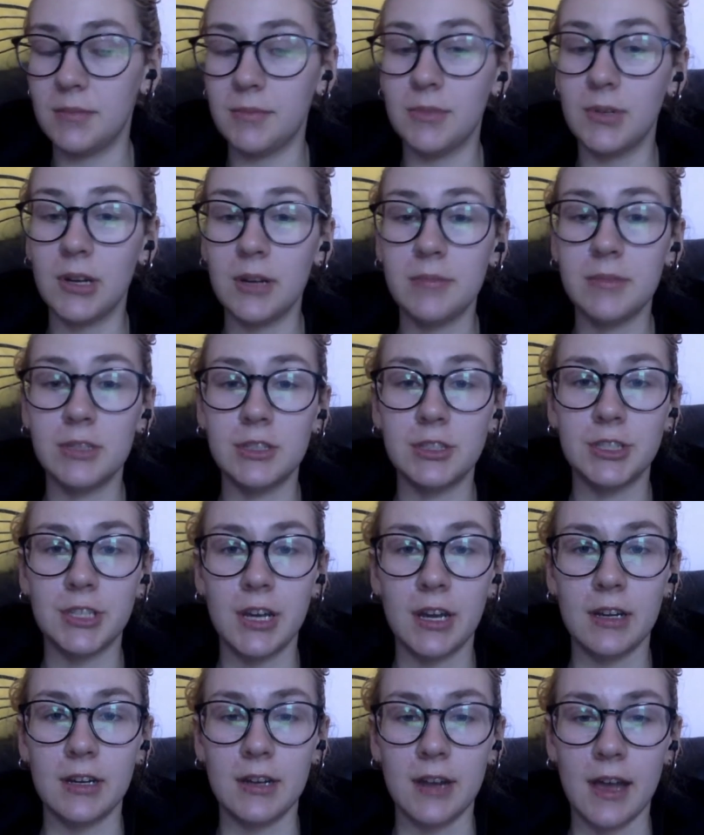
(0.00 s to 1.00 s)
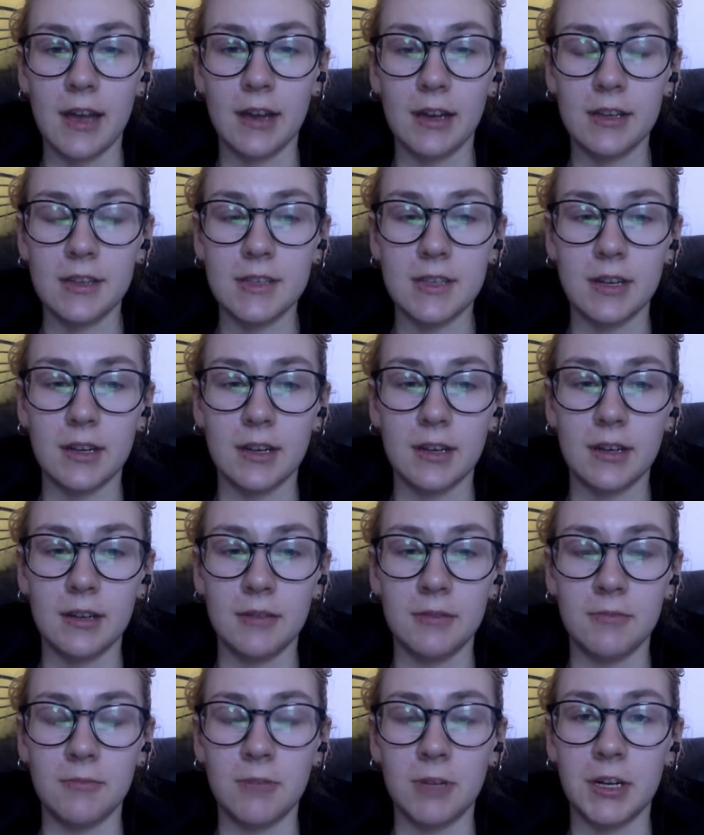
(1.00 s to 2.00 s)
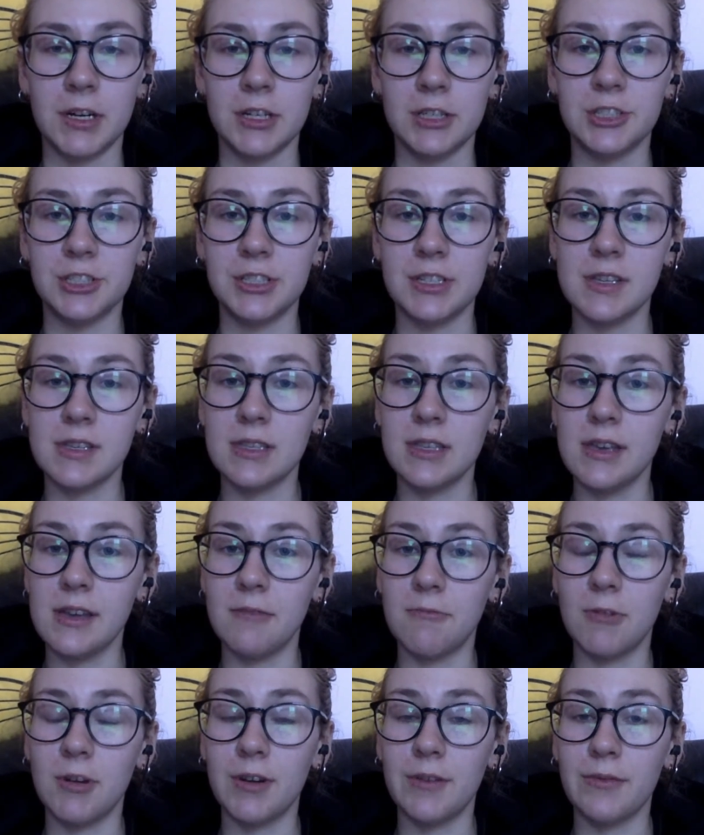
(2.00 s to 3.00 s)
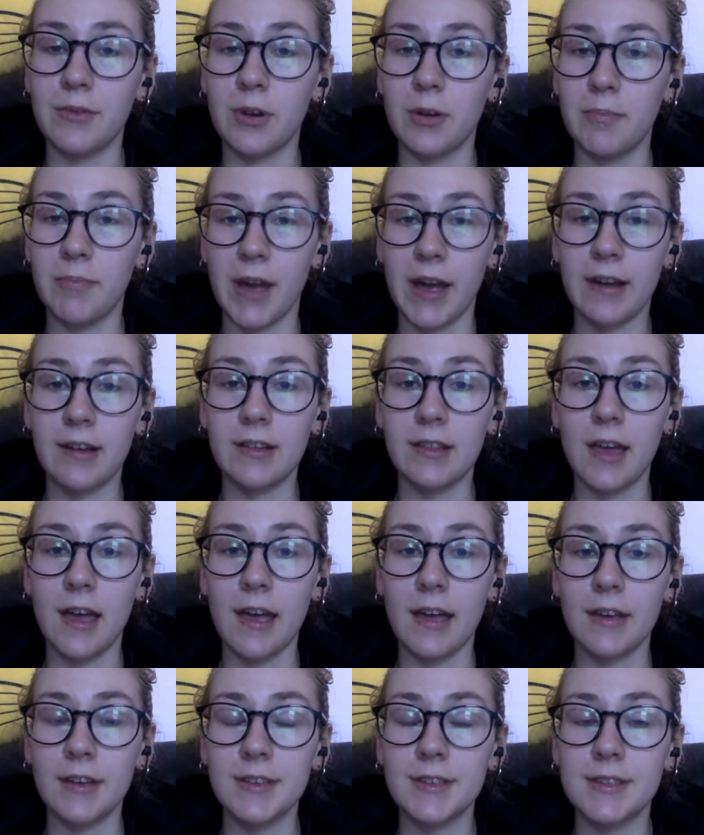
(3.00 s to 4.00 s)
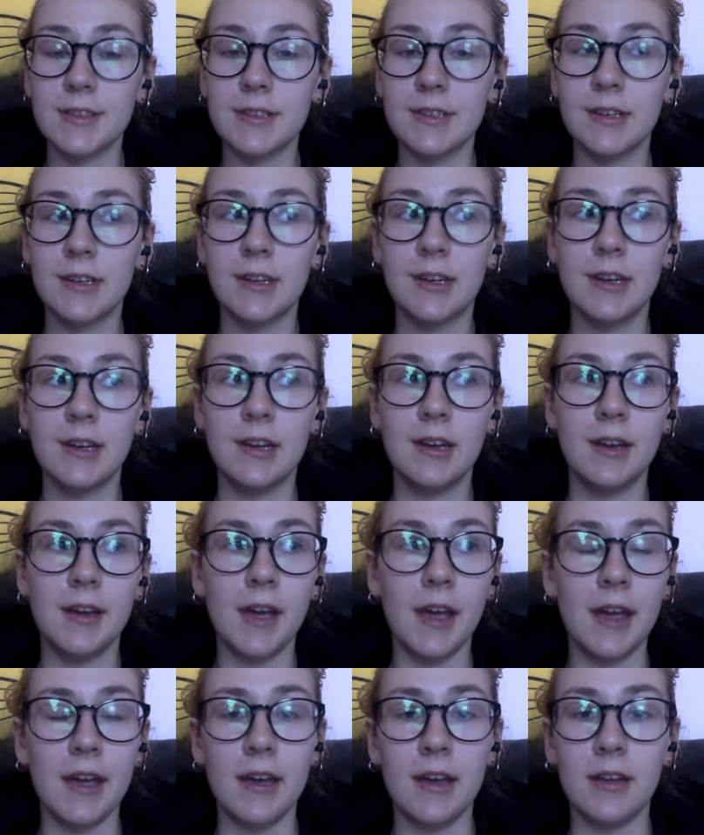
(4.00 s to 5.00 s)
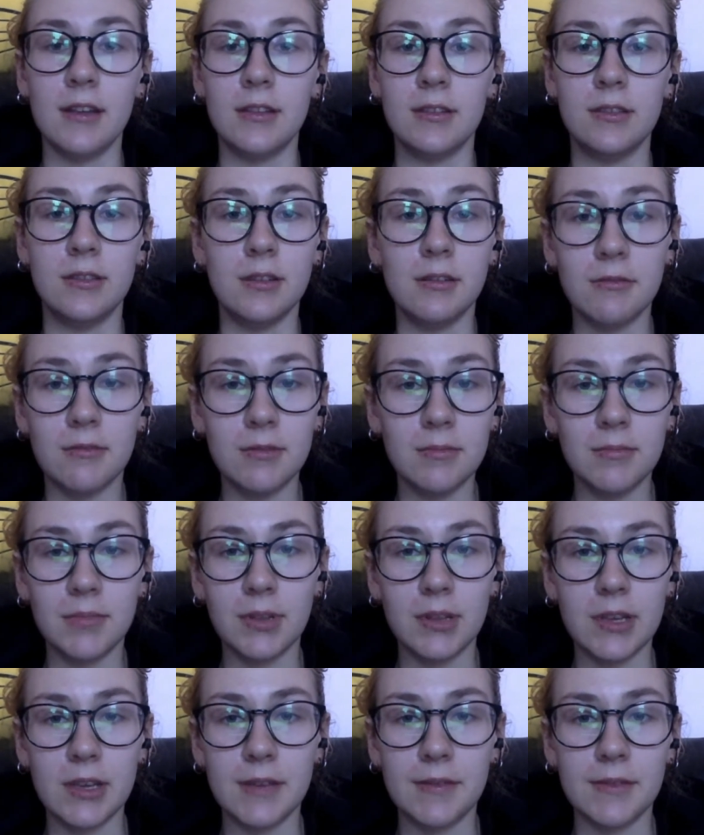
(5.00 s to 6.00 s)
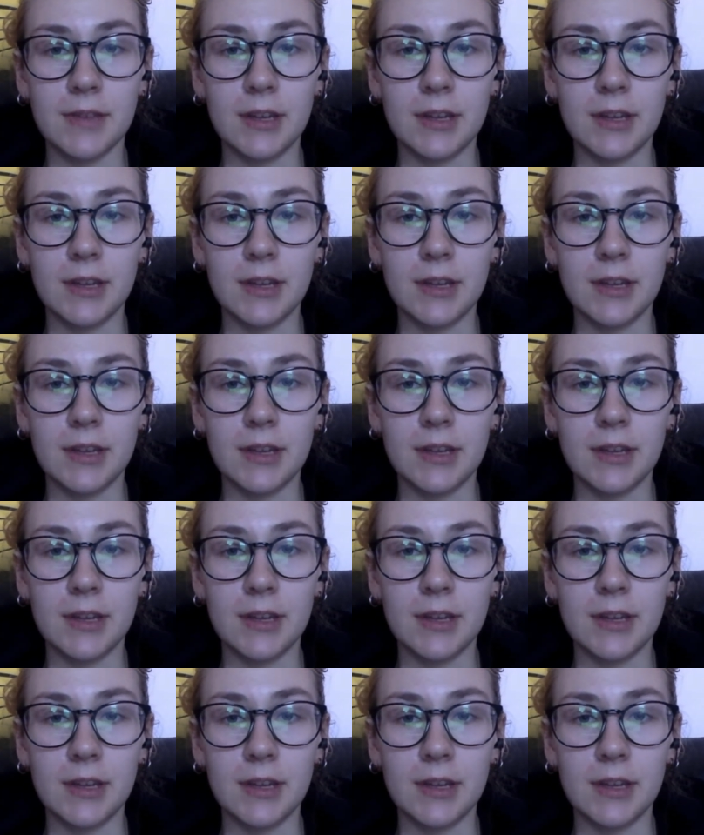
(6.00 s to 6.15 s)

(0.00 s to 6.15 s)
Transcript: Pretty much she had an accident where she slit one of her back legs, and no one believed that